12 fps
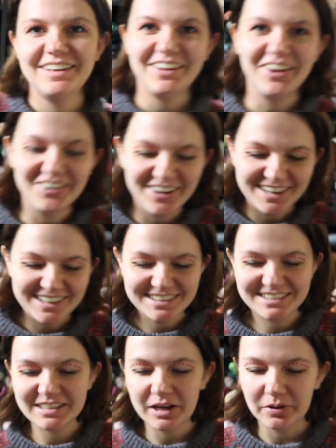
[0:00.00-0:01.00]
Alrighty,
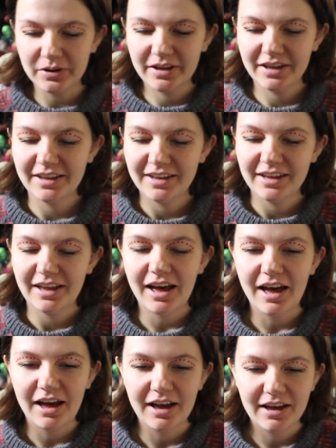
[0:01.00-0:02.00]
so
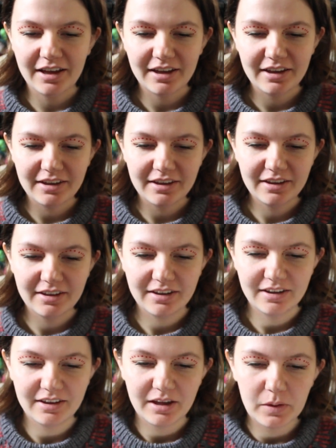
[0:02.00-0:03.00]
I
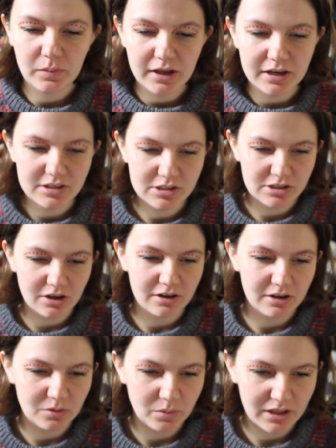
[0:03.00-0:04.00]
am getting
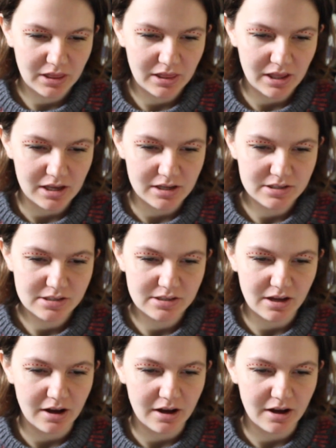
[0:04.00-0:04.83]
started with this.